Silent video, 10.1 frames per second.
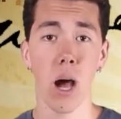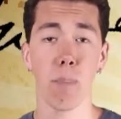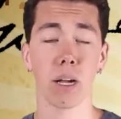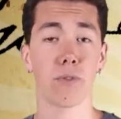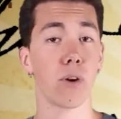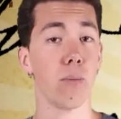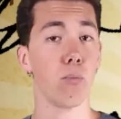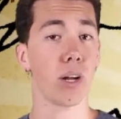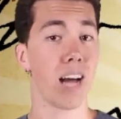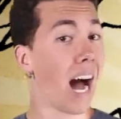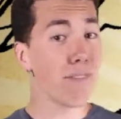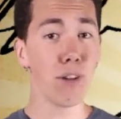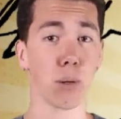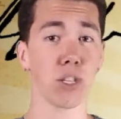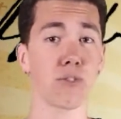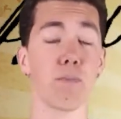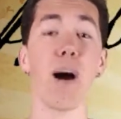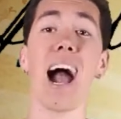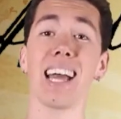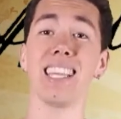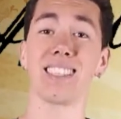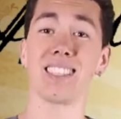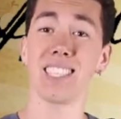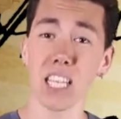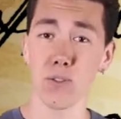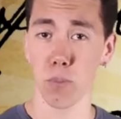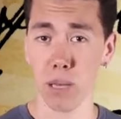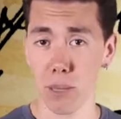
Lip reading: But from what I've noticed from highly successful